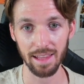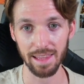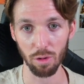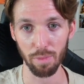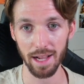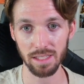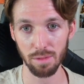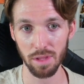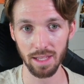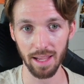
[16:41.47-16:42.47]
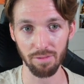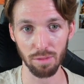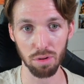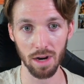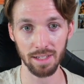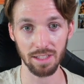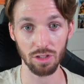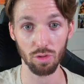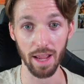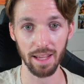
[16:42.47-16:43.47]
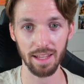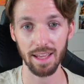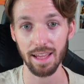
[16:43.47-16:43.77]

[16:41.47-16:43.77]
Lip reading: They will buy something if the product is great.